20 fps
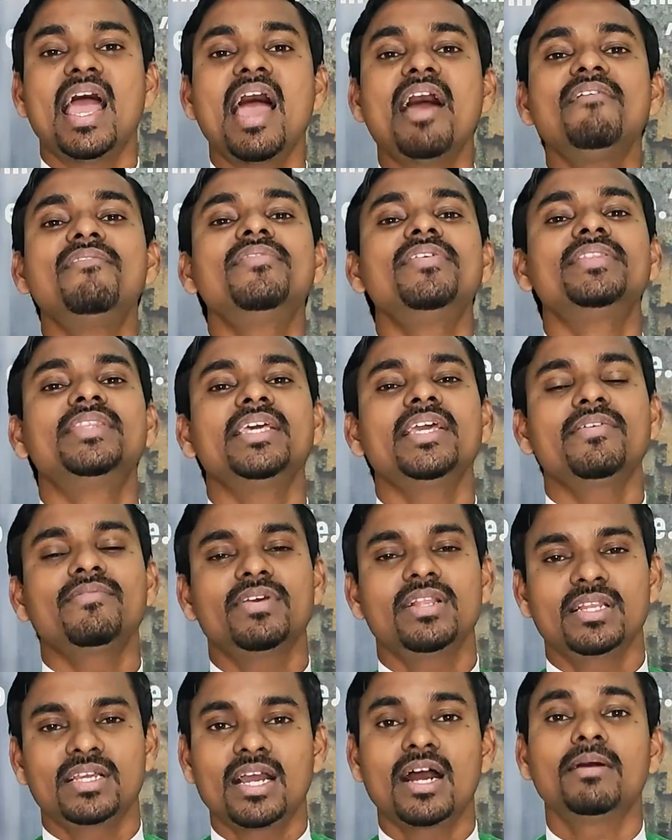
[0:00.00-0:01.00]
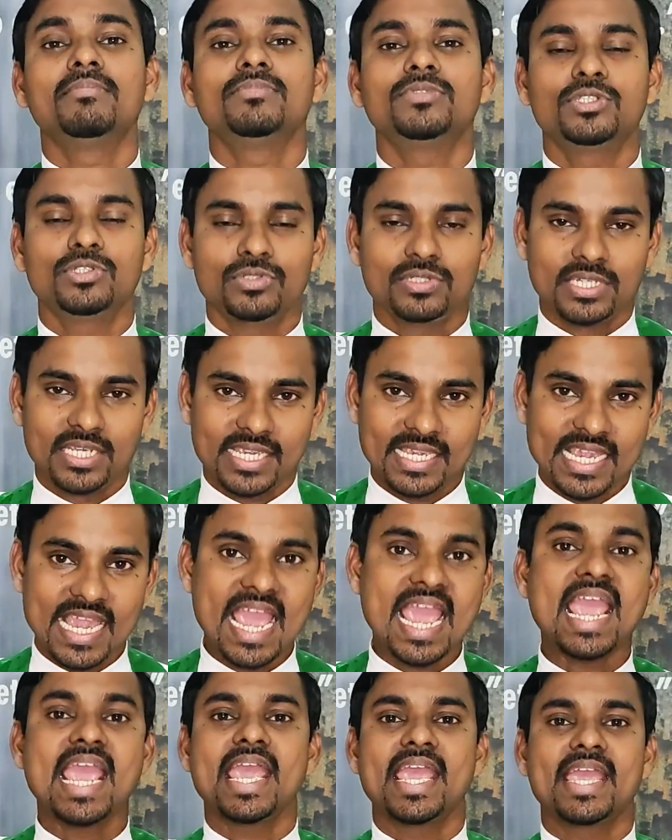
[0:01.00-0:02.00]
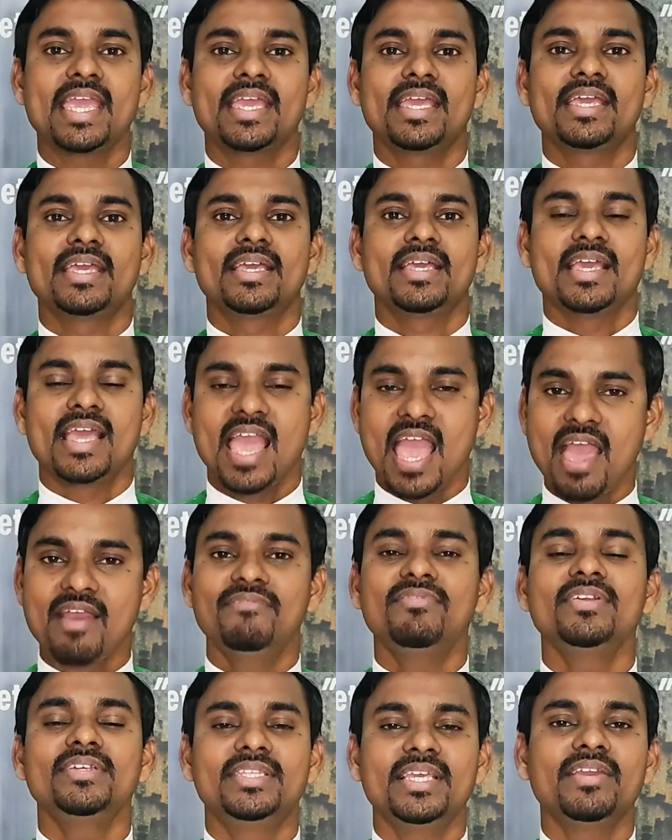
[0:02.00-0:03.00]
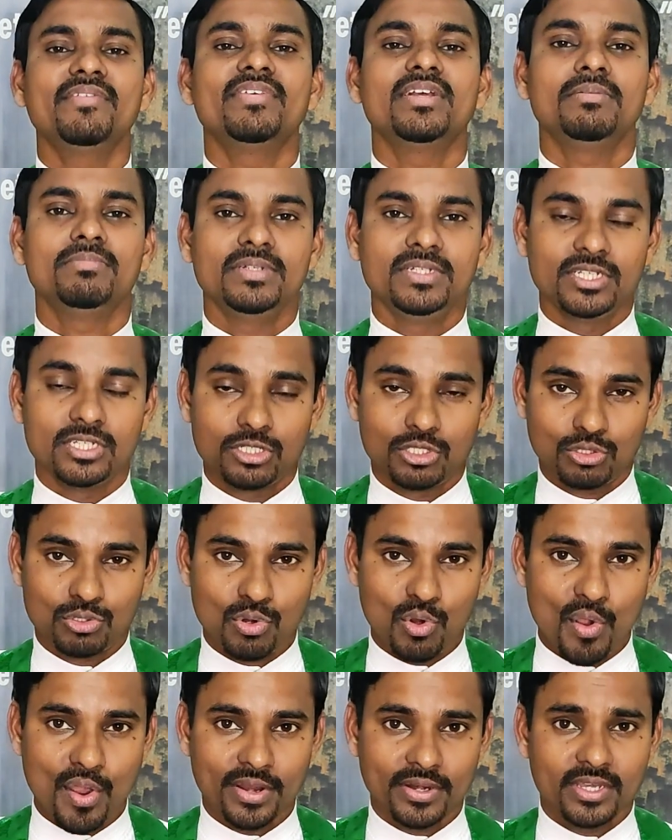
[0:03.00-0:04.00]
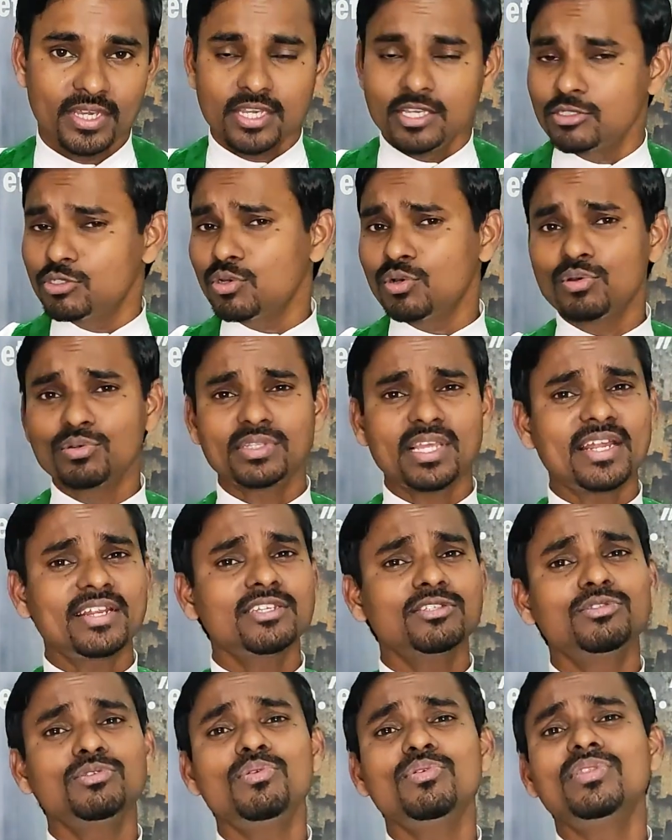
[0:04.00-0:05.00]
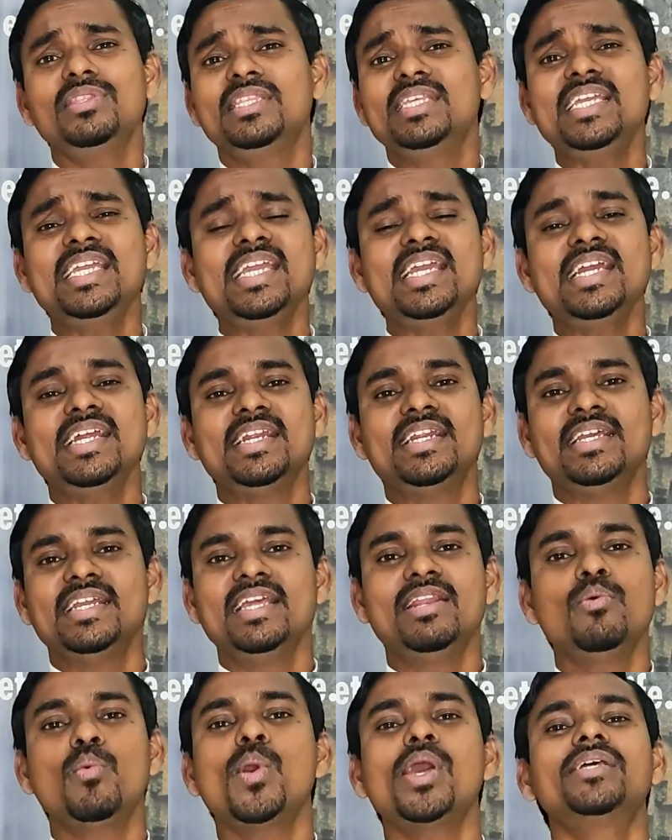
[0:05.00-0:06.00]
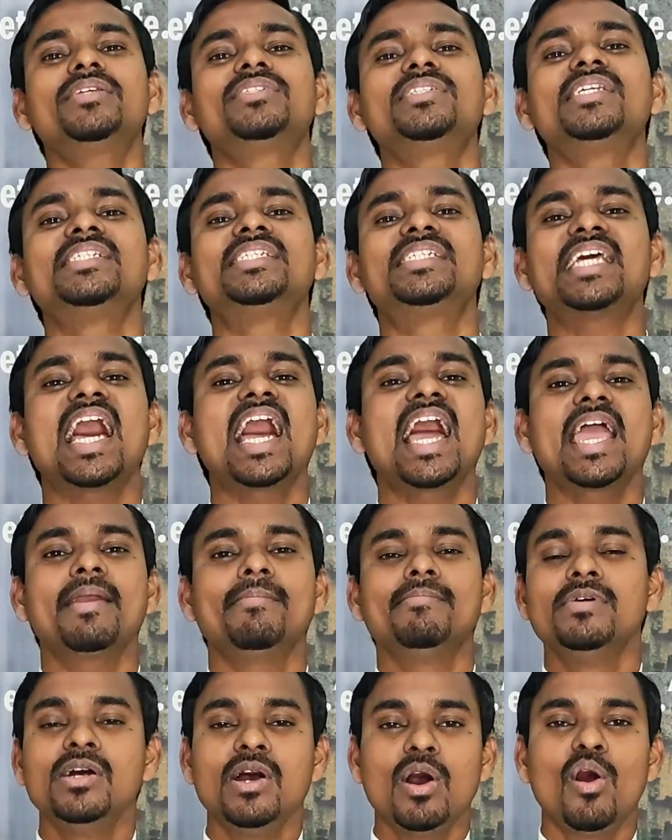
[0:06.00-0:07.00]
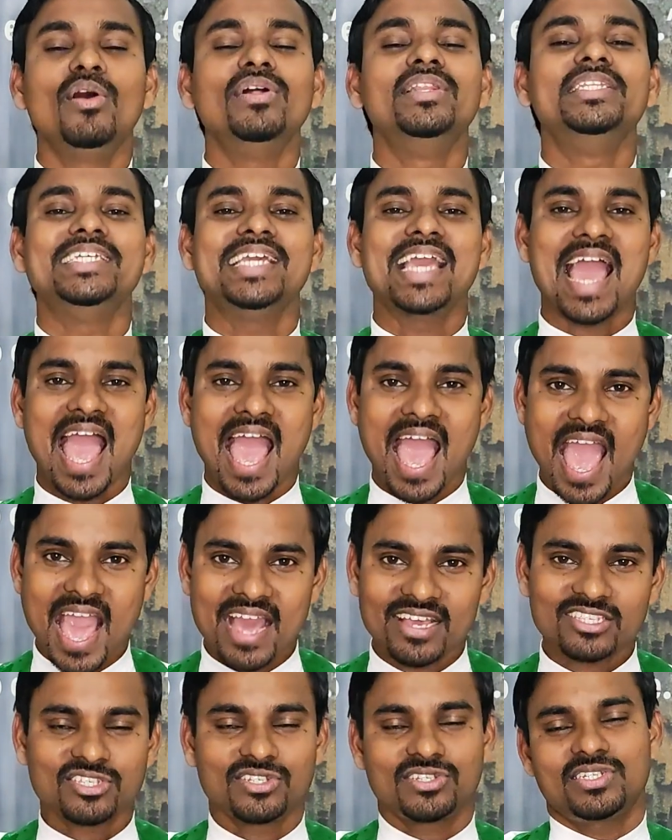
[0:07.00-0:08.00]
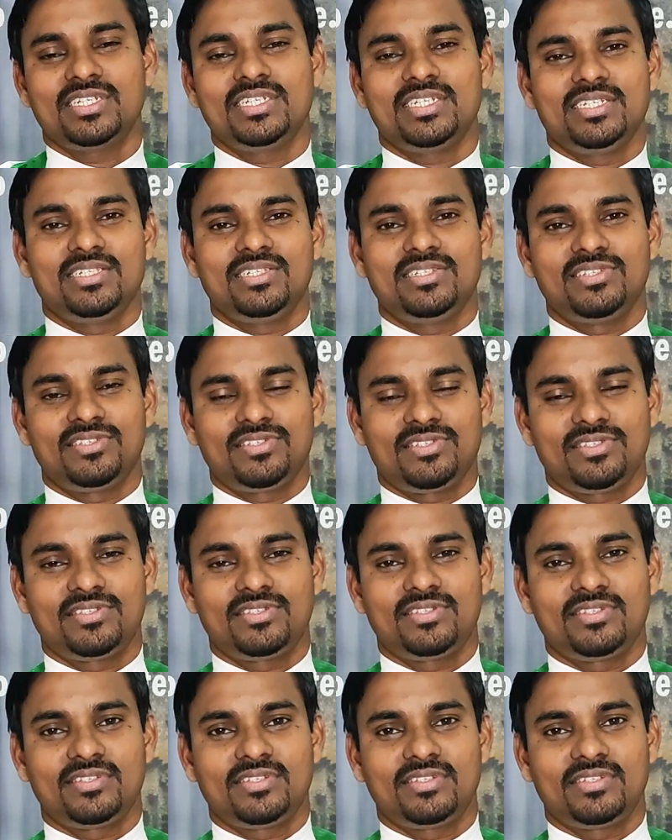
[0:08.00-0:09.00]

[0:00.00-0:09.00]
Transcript: everything will come to decay. Everything will be destroyed. So there is no need in wasting time on the externals.